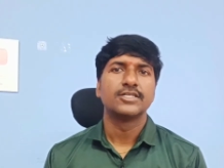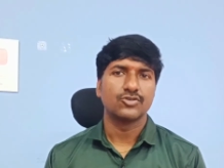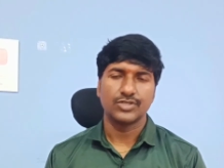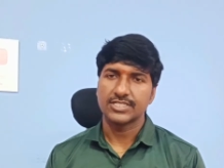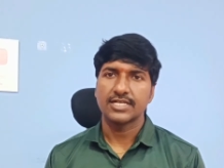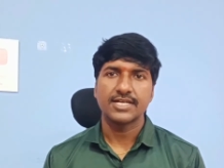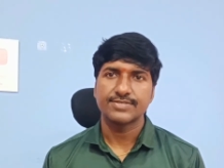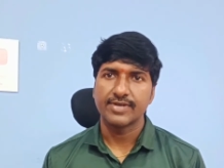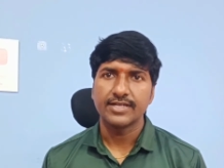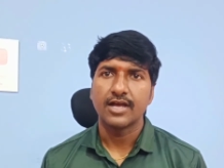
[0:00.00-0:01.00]
So that's all,
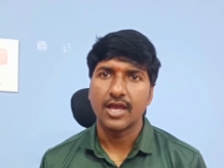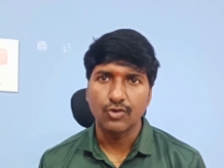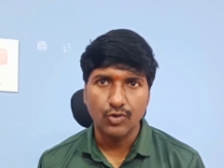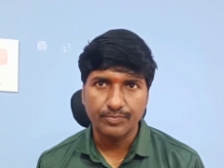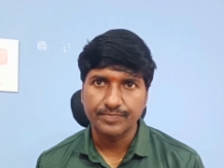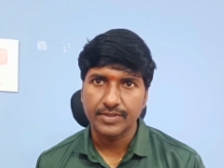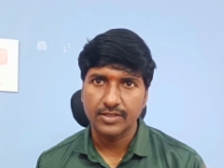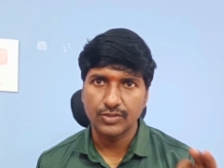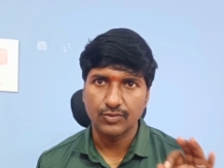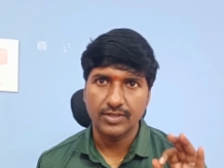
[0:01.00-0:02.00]
guys. Mine. I hope
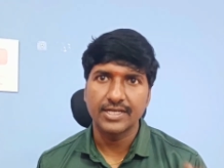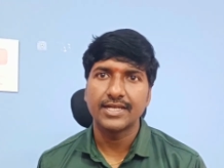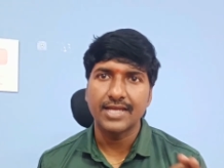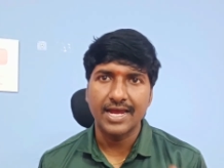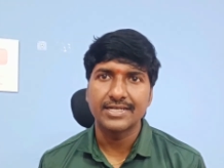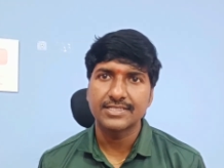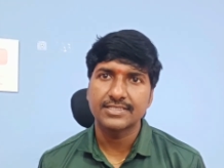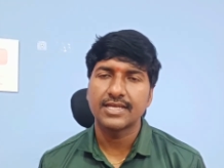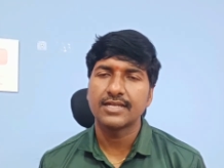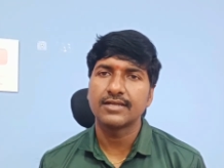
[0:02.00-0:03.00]
you clearly
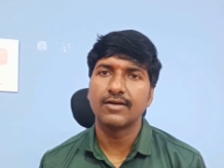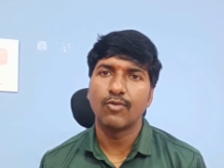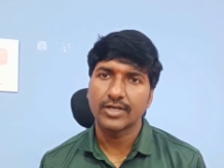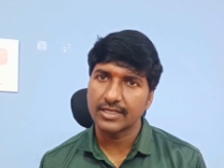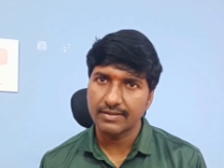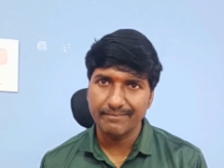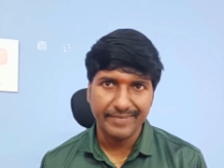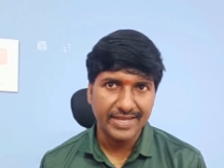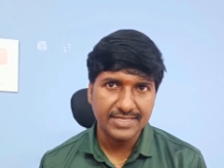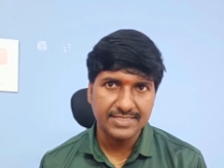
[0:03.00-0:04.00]
understand what are the
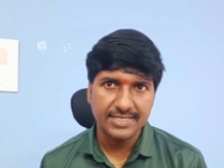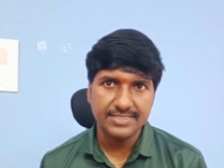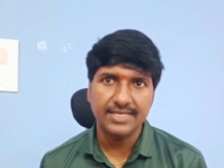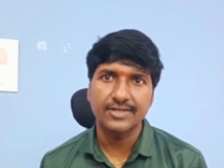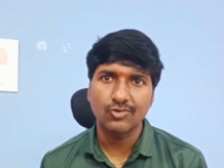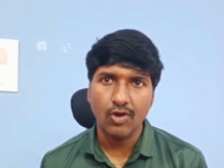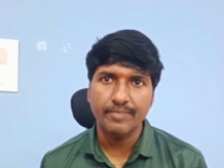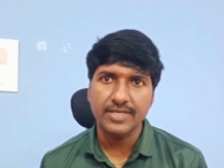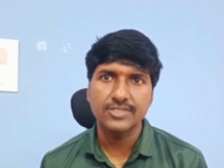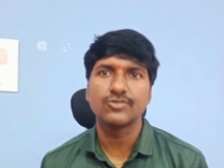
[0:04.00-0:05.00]
main skills and
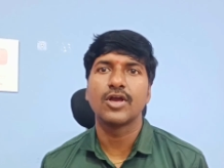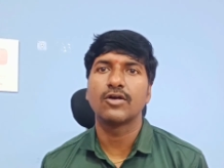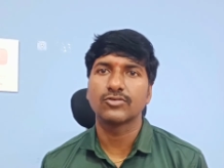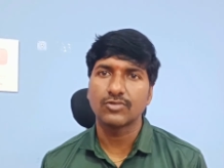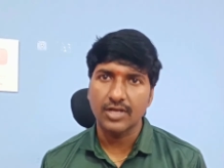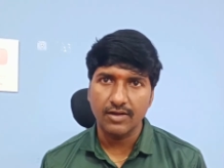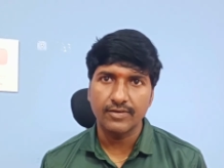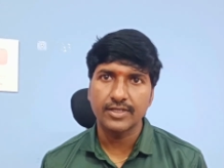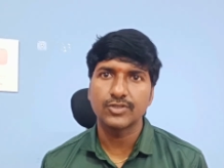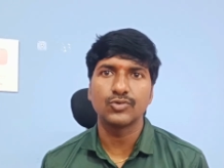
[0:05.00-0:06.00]
topics you have to
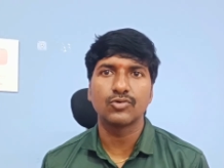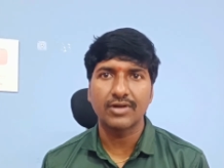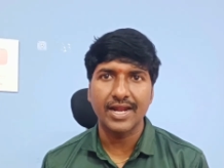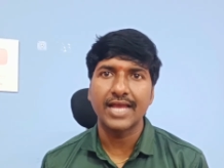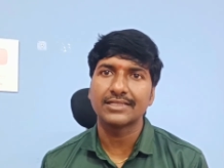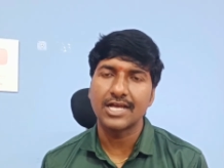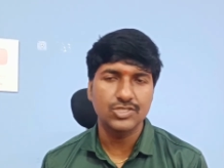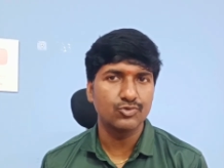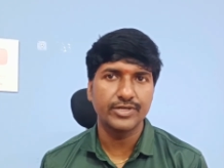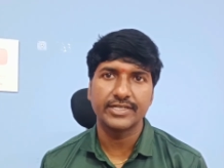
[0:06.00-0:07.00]
cover to crack the
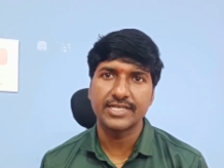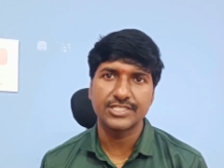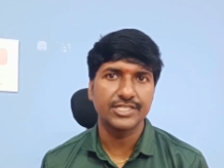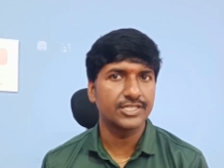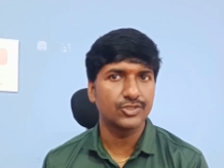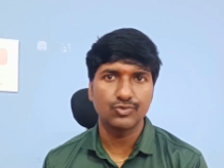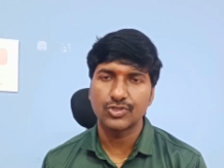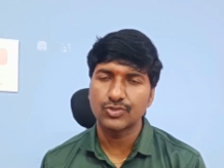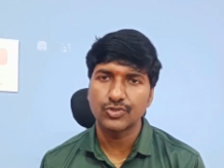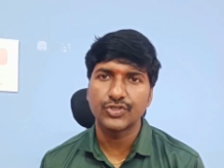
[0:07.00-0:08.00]
Azure Data Engineer in
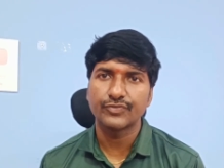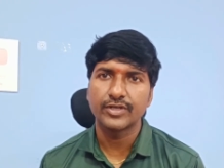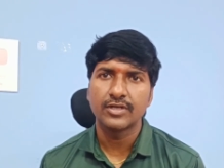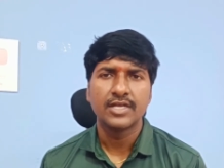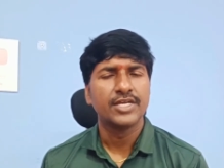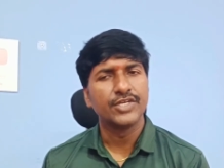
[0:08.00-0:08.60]
2025.